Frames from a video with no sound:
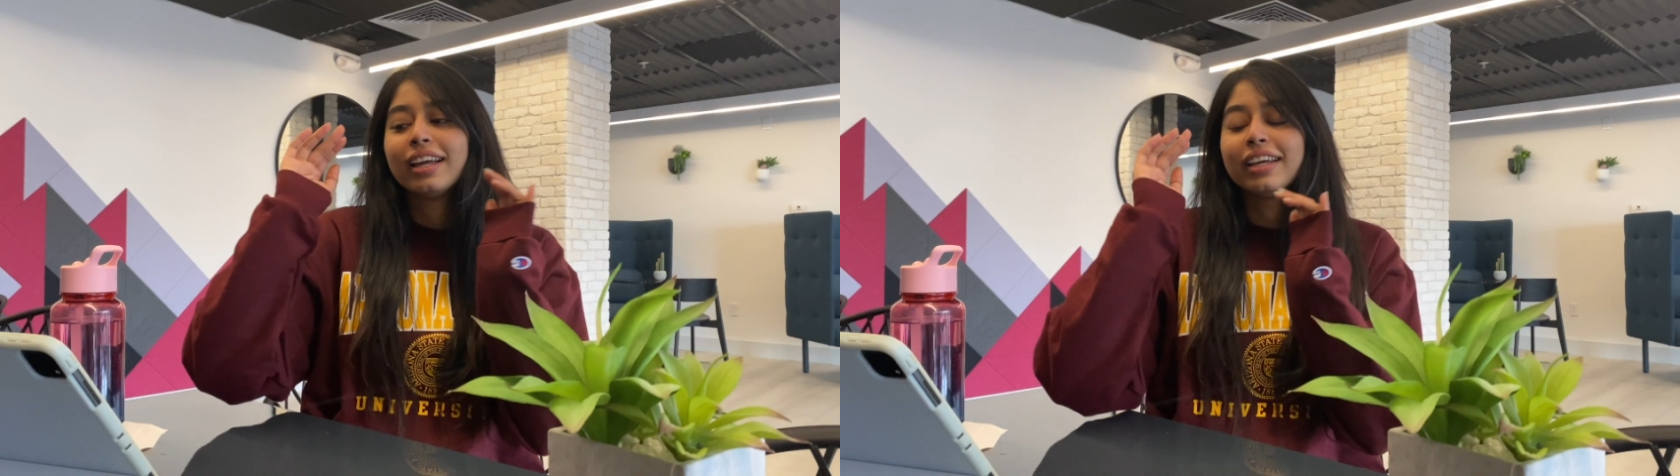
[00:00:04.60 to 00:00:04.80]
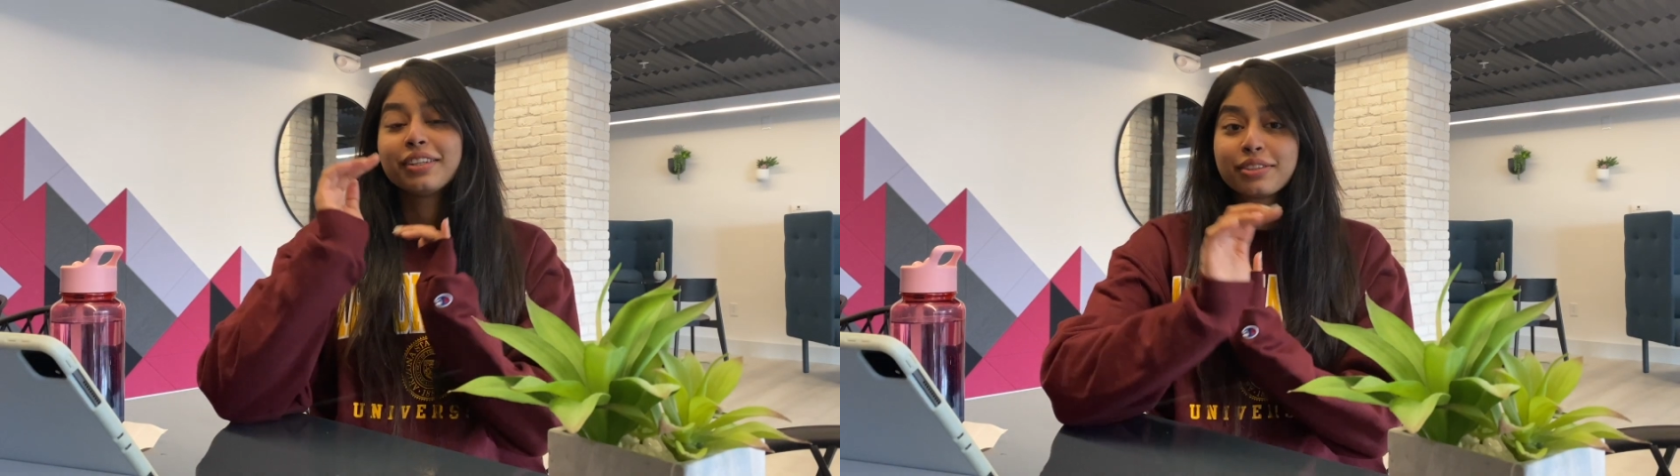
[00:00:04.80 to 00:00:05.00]

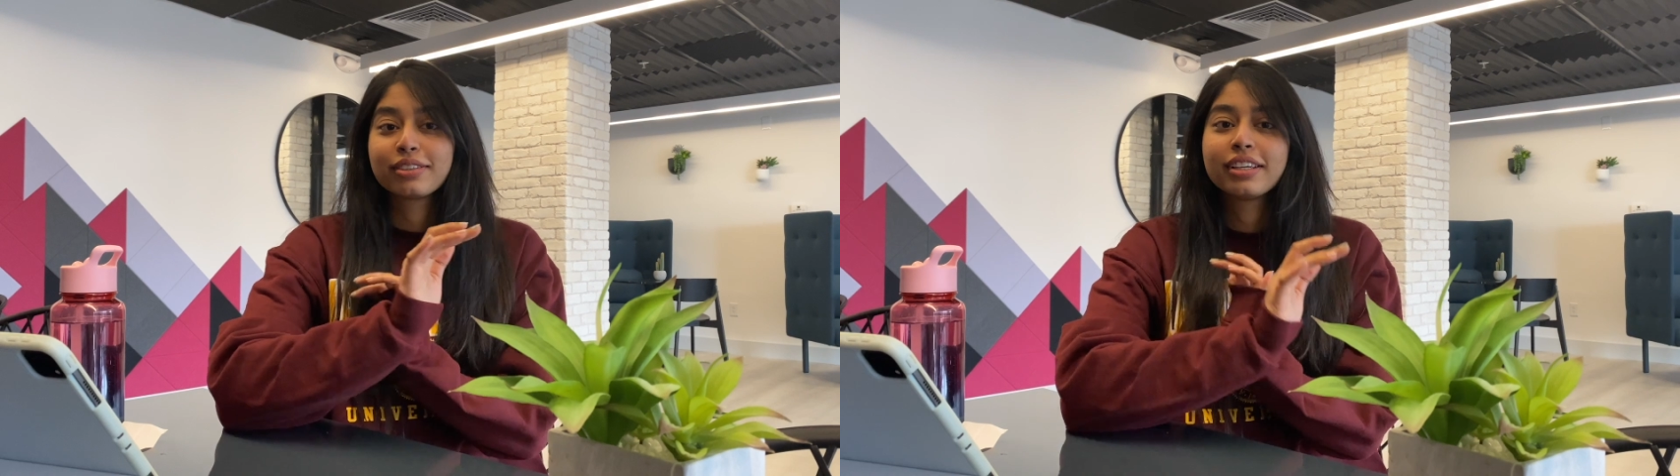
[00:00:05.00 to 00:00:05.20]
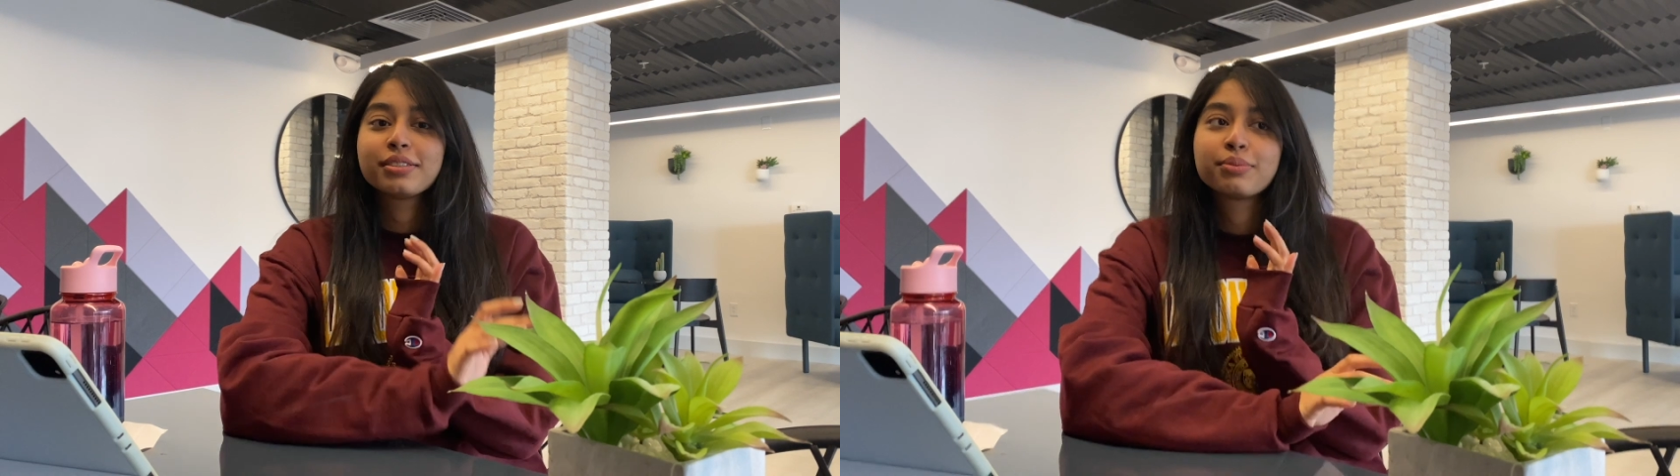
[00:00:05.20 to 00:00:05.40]
In
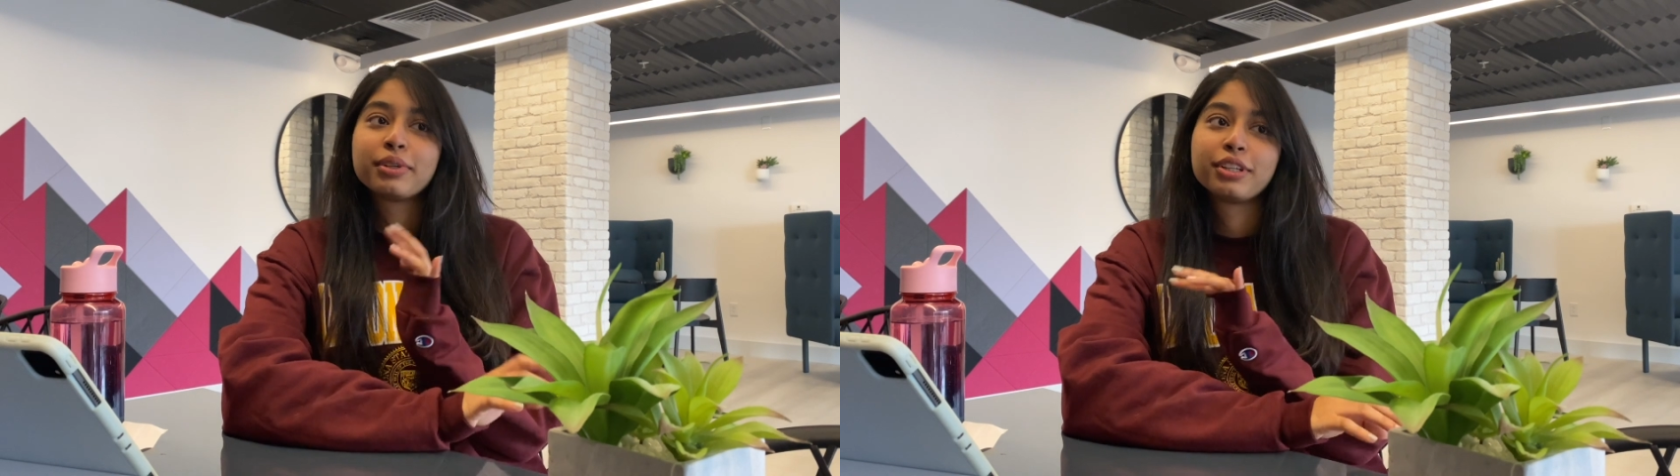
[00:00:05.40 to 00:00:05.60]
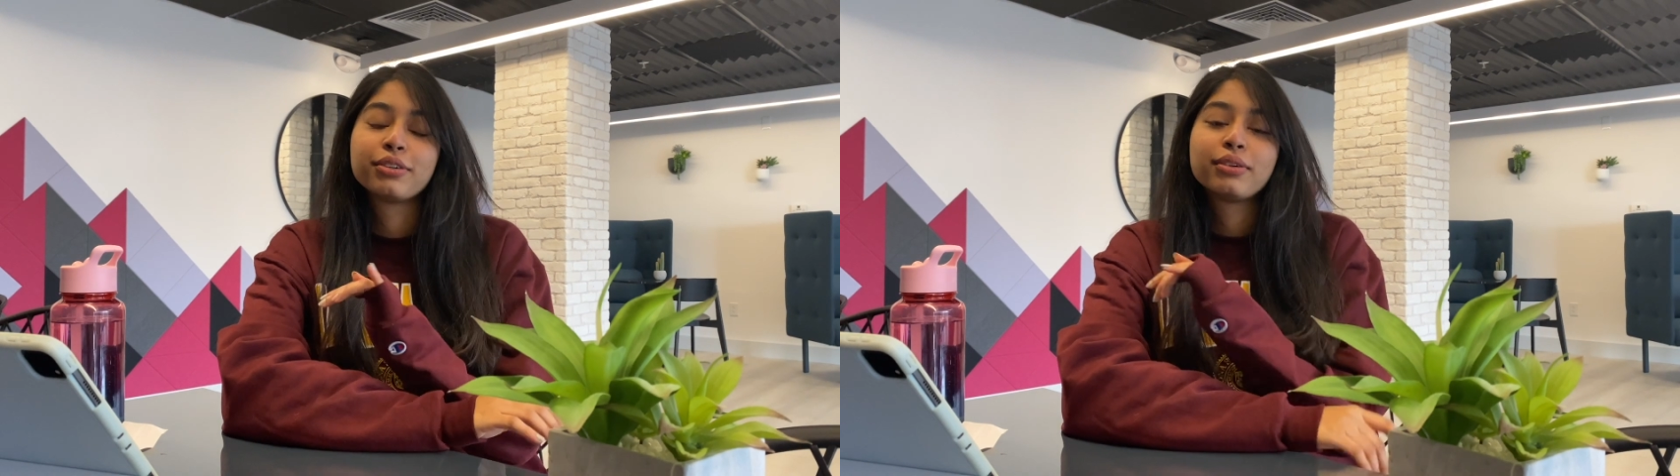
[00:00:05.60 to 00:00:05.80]
today's
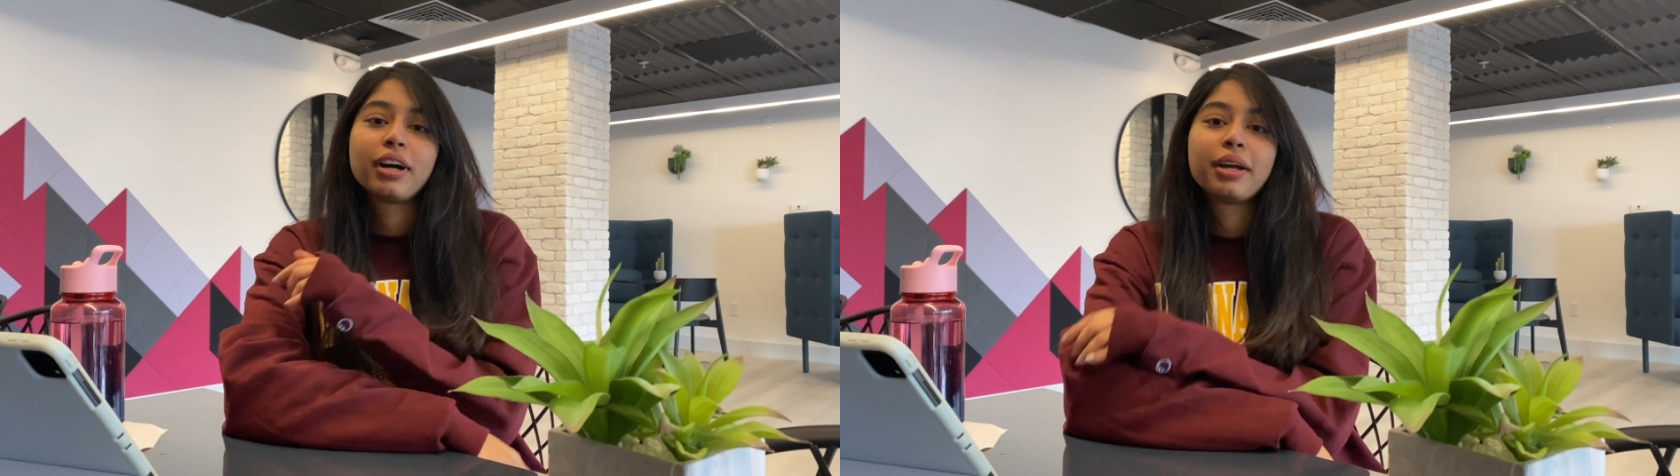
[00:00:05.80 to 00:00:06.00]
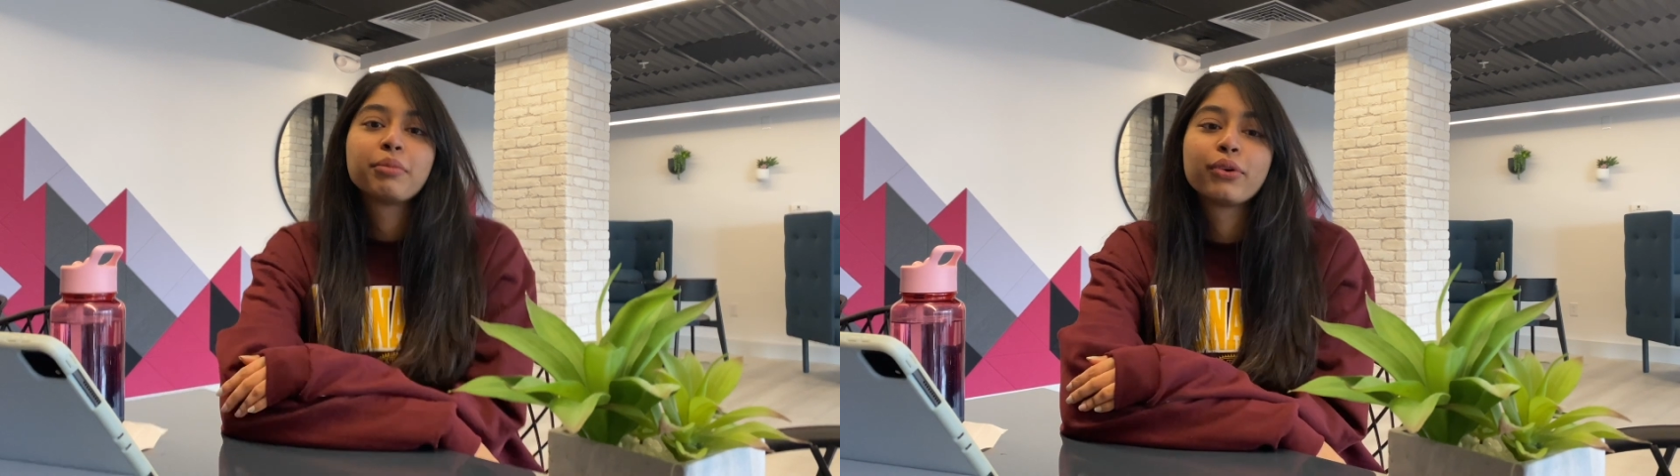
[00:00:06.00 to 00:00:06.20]
video,
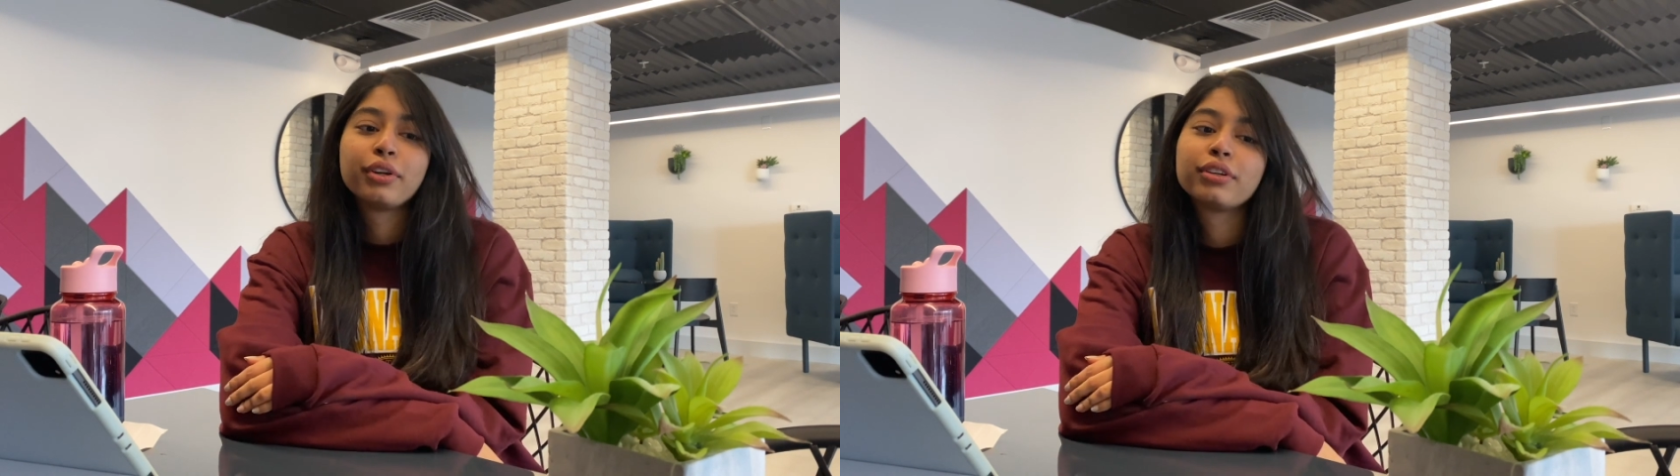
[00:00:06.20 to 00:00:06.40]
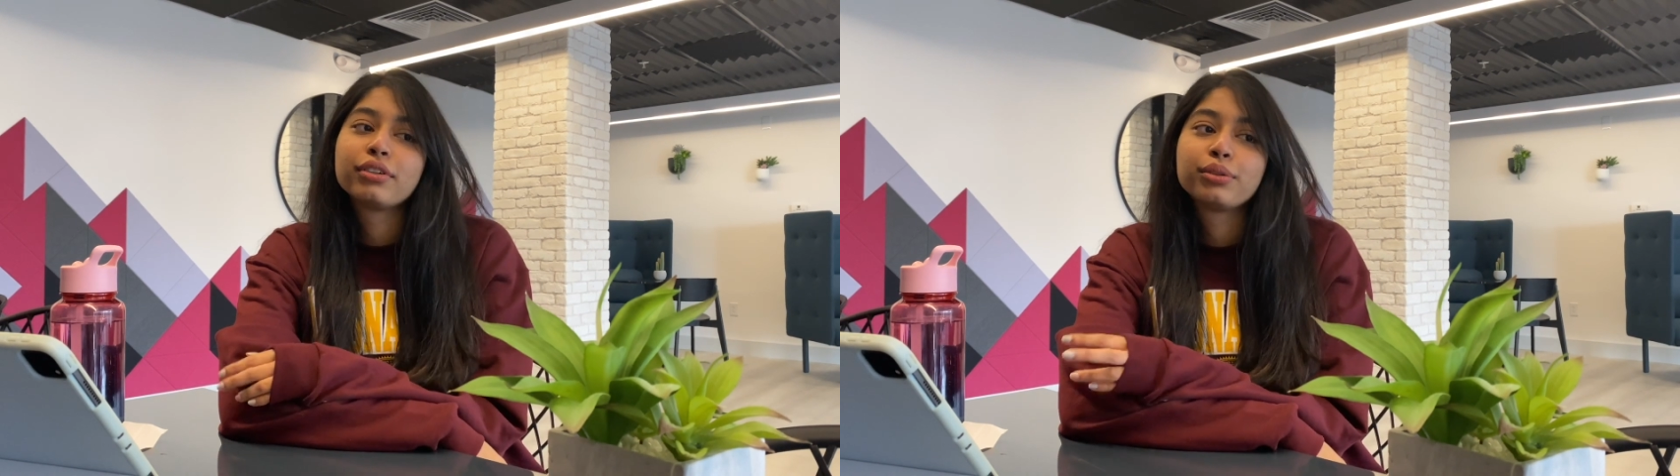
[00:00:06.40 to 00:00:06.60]
I'm going to